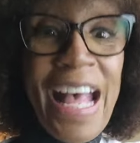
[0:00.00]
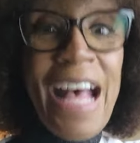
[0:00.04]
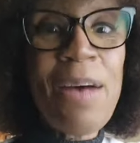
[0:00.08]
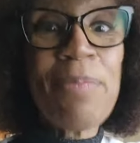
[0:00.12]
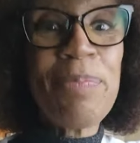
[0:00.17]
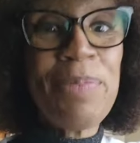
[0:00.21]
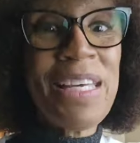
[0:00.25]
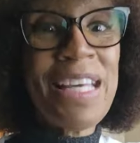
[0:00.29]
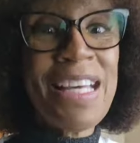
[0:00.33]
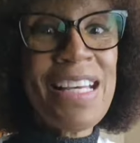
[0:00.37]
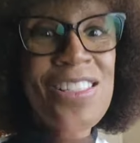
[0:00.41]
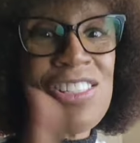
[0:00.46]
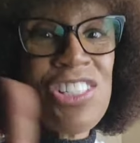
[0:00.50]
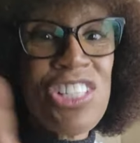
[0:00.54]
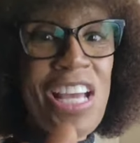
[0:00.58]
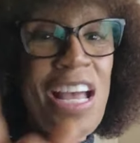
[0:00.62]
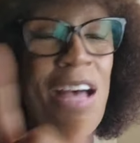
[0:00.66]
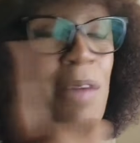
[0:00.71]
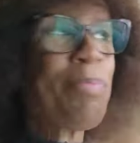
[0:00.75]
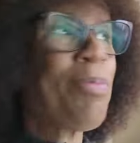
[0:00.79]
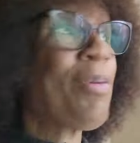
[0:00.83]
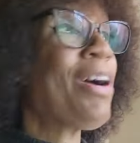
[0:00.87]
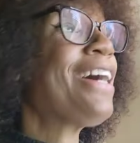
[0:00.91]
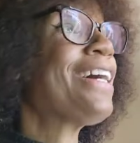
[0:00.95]
out, because
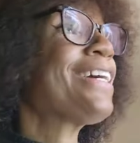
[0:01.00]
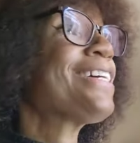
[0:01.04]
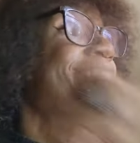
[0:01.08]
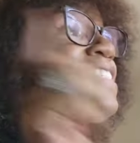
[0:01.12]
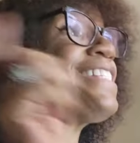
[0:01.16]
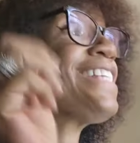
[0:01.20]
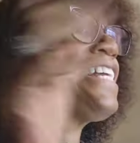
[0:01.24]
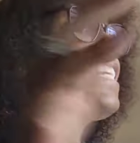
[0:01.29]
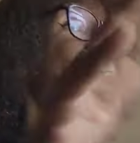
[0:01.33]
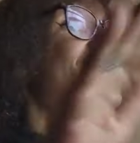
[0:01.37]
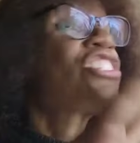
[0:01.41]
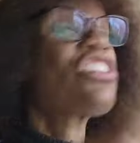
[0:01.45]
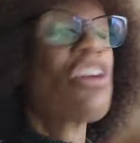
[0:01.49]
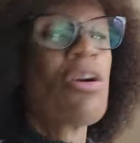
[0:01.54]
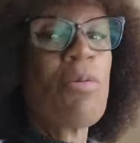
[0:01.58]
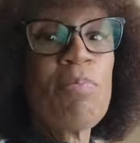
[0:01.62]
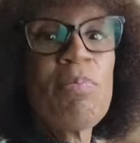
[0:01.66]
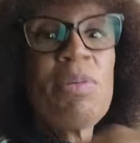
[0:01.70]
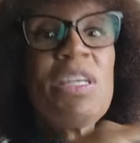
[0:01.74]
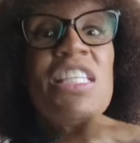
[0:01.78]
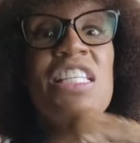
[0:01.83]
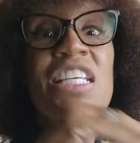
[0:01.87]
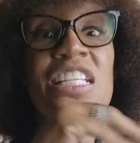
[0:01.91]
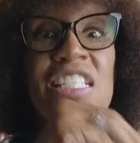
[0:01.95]
John Branca said it's going to
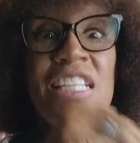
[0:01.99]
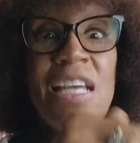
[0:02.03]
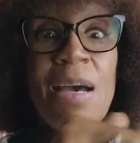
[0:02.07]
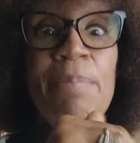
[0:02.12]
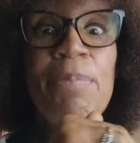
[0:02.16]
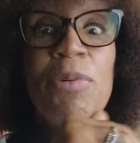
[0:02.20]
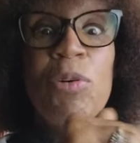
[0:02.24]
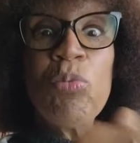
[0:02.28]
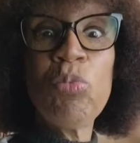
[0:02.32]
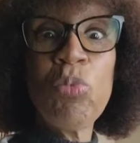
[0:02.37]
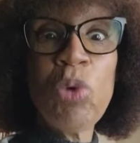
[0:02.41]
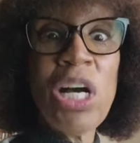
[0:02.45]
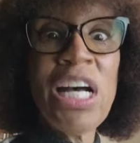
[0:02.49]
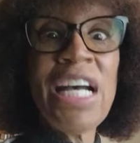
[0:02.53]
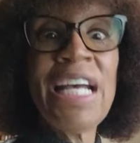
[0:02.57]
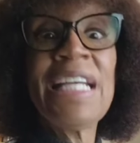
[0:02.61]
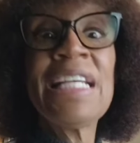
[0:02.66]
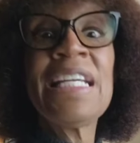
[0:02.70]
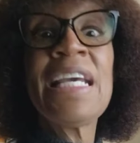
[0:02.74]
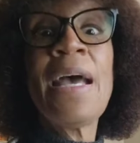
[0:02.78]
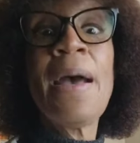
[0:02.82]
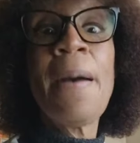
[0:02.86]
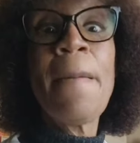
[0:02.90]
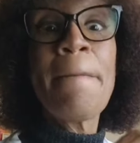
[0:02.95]
be the number
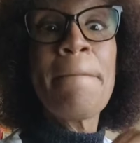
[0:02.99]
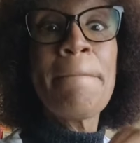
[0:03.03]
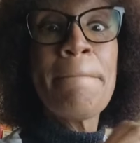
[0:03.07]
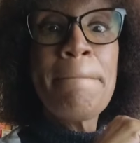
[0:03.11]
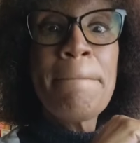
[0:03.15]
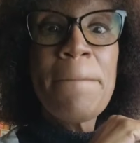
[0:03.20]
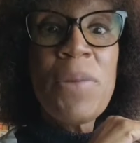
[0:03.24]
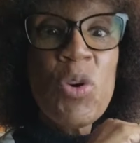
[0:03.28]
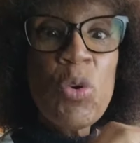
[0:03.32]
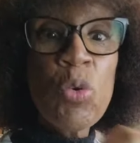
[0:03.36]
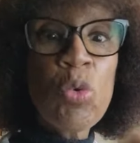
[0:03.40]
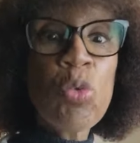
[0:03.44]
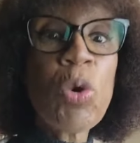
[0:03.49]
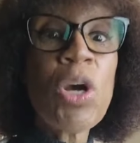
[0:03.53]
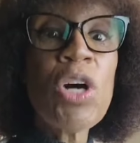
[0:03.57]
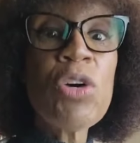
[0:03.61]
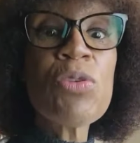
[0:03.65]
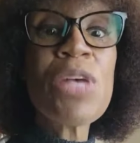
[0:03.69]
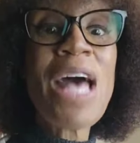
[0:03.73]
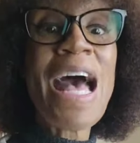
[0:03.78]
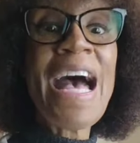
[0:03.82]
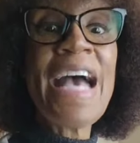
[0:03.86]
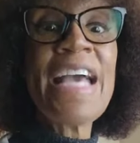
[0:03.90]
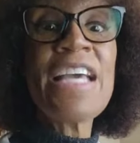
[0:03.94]
one
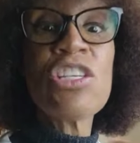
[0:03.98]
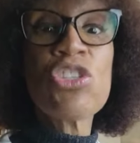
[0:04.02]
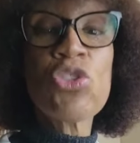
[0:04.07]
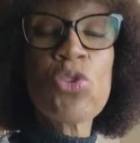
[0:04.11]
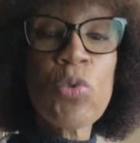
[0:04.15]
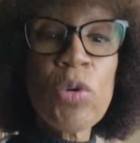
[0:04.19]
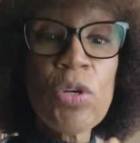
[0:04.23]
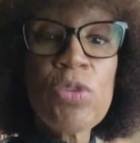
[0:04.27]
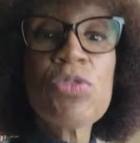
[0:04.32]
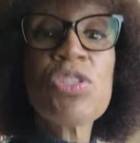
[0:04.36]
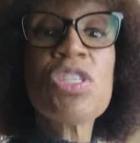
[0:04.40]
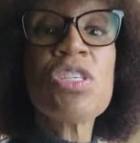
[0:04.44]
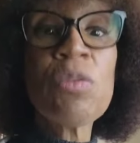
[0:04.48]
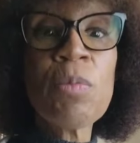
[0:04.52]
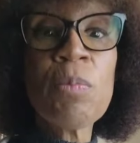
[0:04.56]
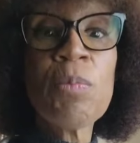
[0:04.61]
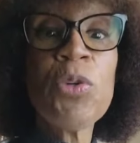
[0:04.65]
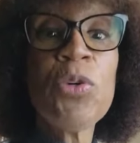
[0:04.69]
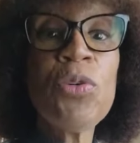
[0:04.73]
highest grossing